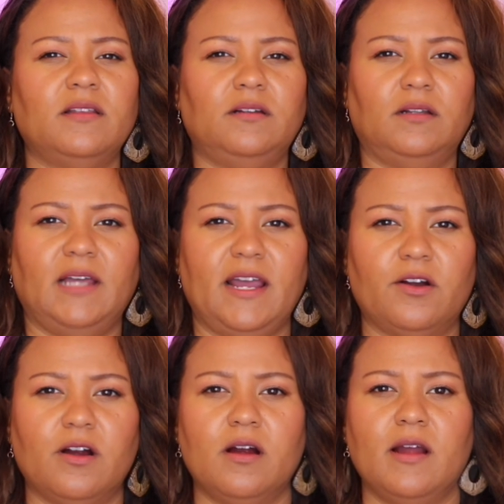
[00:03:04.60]
a little
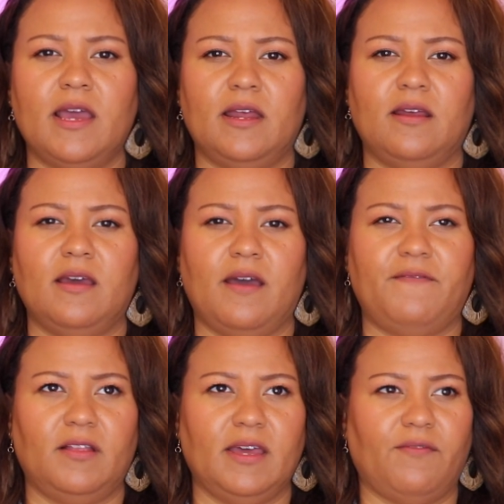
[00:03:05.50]
lighter and I
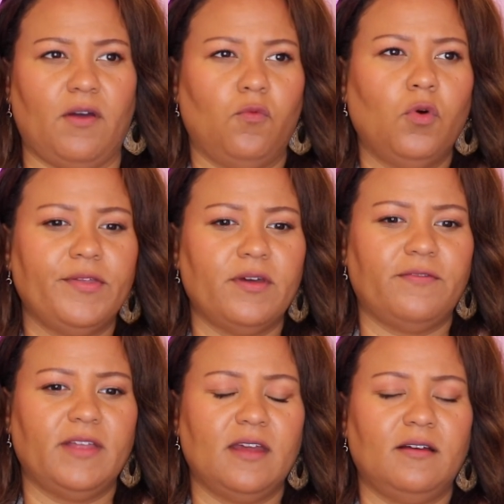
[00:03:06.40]
felt like if I wore the
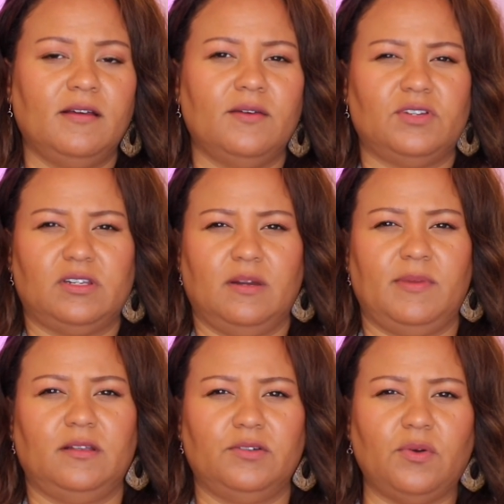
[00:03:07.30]
flannel, it was just gonna
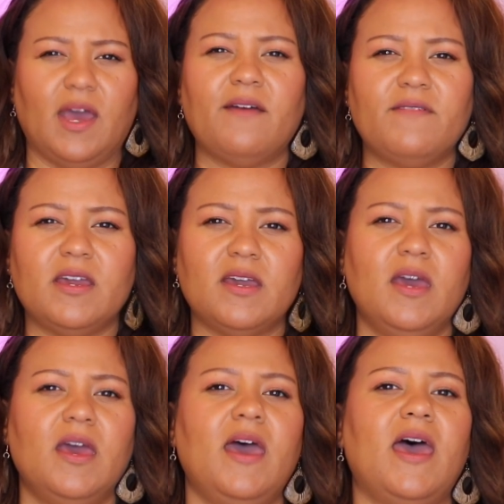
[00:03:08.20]
be a little too heavy.
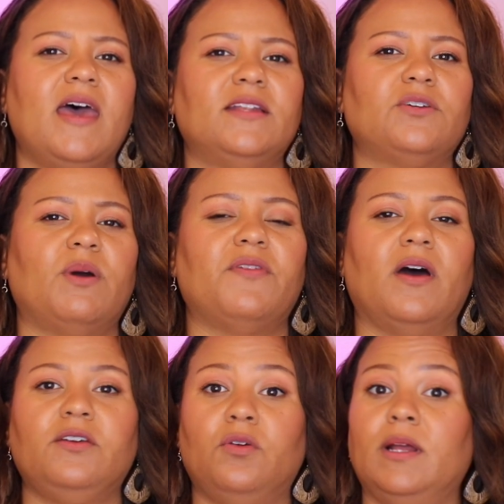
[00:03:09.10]
And so I
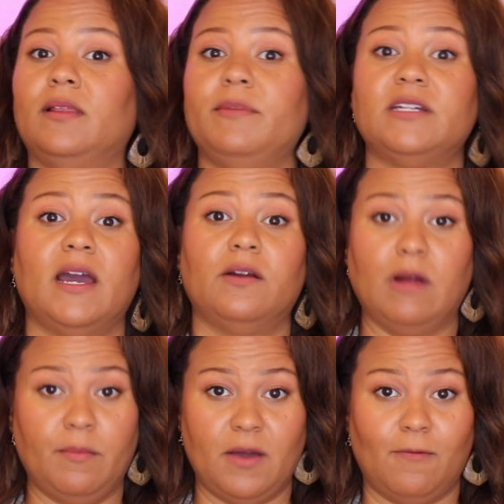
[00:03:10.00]
thought, you know what, let me tie it
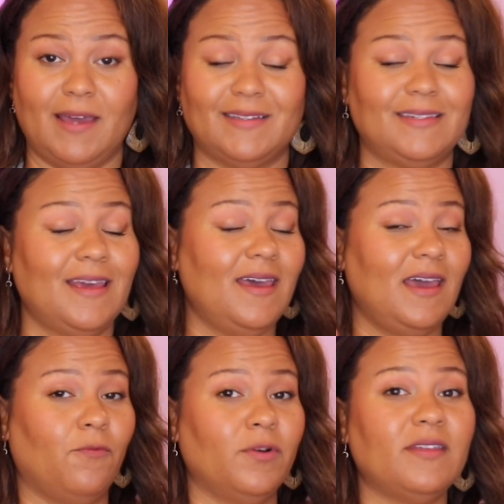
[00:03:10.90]
around my waist.
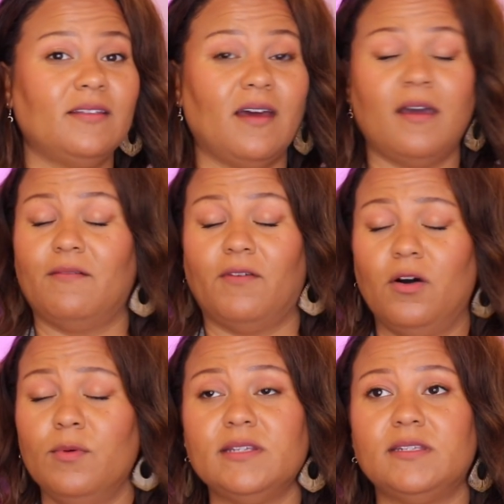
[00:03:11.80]
And one thing that I have
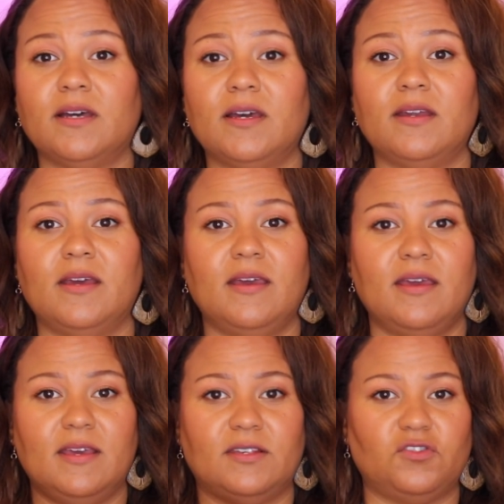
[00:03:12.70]
always done
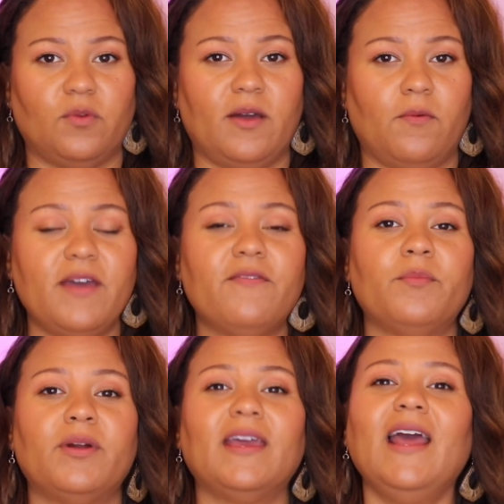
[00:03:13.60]
is stray away
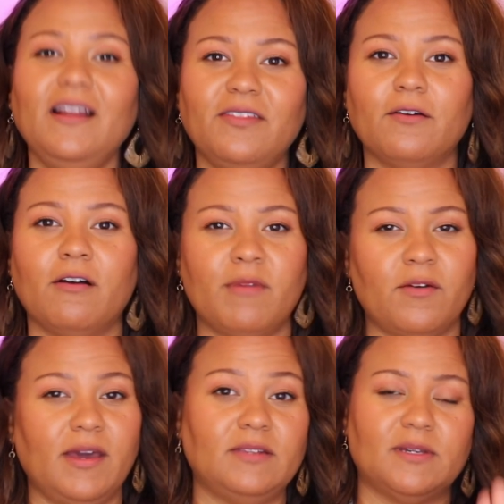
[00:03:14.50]
from putting anything around
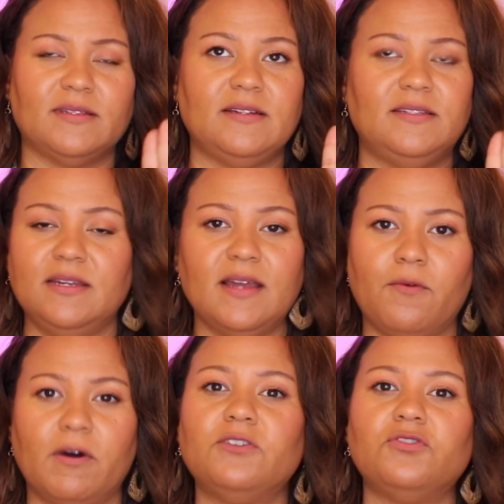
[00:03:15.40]
my waist because I did
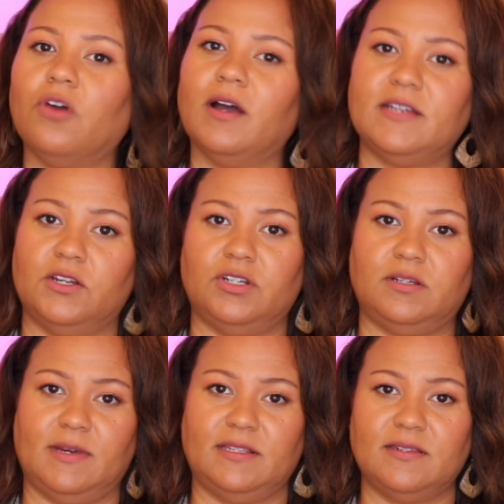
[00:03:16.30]
not want to draw attention
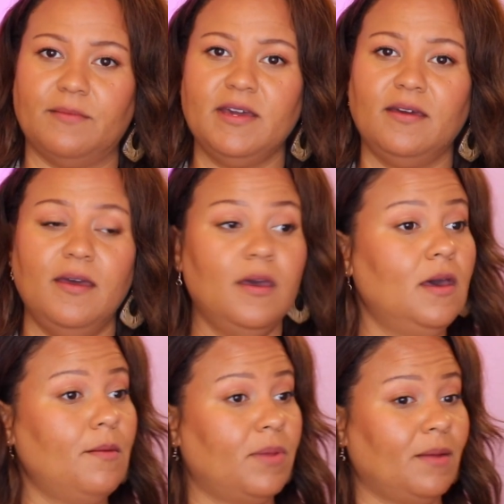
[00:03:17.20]
to my stomach,
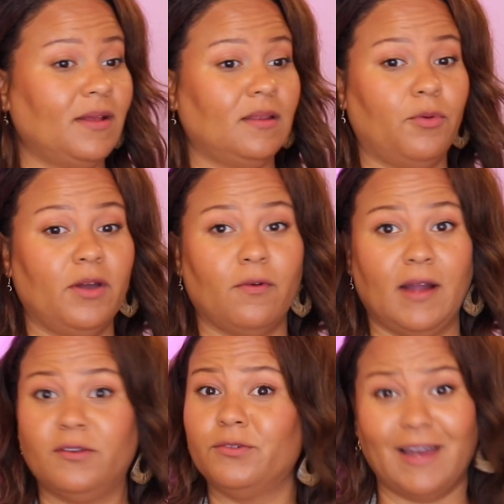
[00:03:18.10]
but I'm at the point where
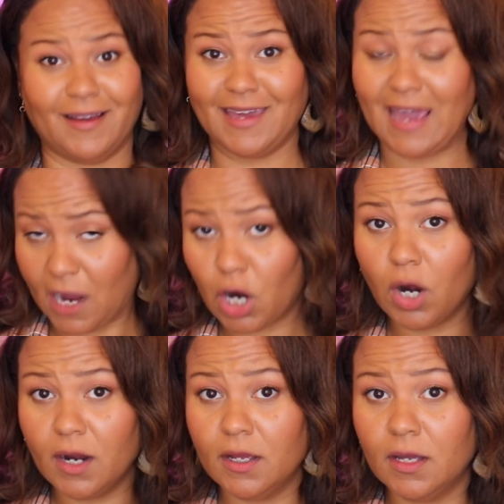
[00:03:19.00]
I do not
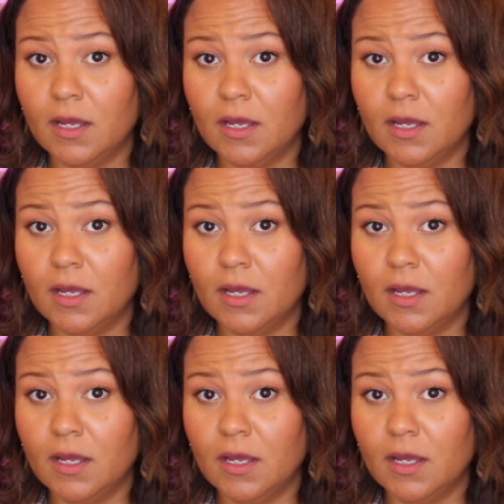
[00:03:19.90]
care